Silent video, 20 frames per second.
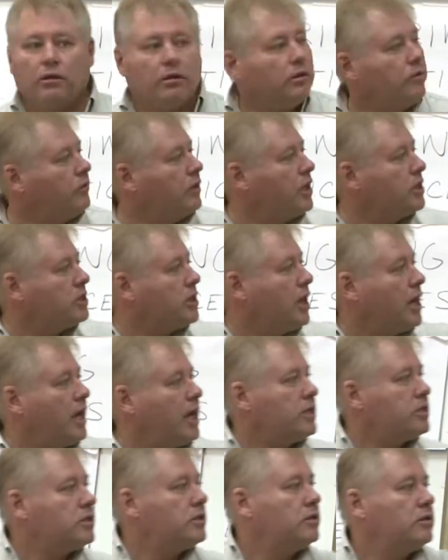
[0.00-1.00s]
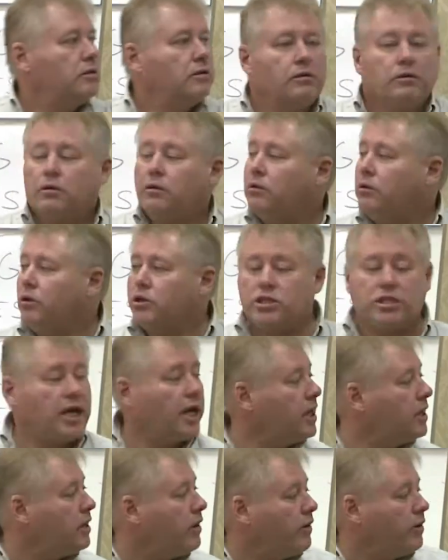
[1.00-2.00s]
These guys, your
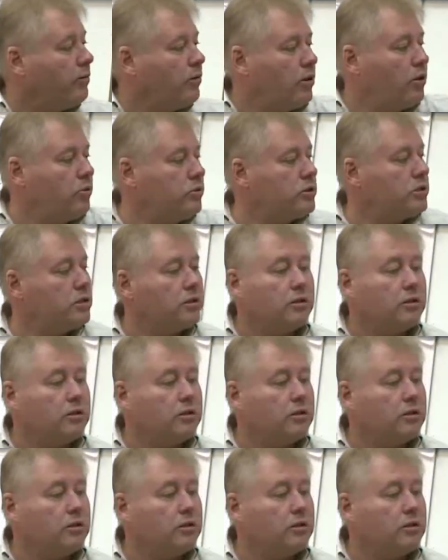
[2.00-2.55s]
secondary roads,